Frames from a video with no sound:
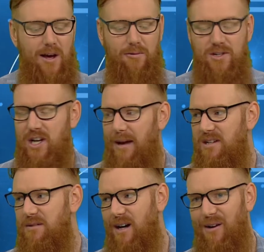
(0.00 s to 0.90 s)
with Jam
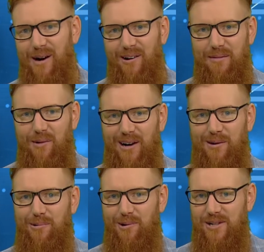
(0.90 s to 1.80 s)
and Jamal Murray,
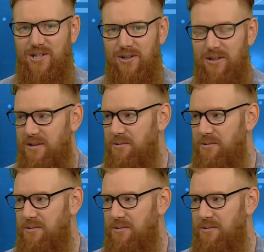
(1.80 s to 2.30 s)
Michael Porter Jr.